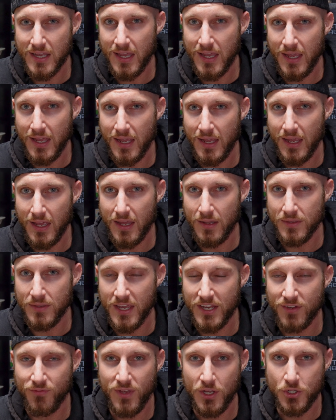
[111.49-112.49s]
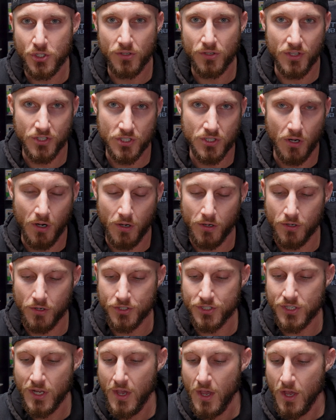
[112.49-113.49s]
and they featured the
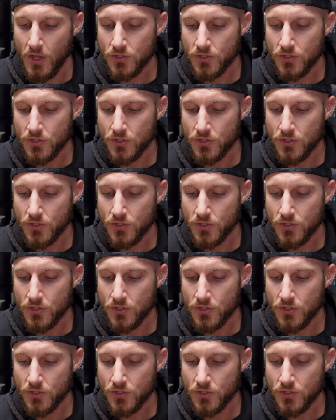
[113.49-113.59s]
starters.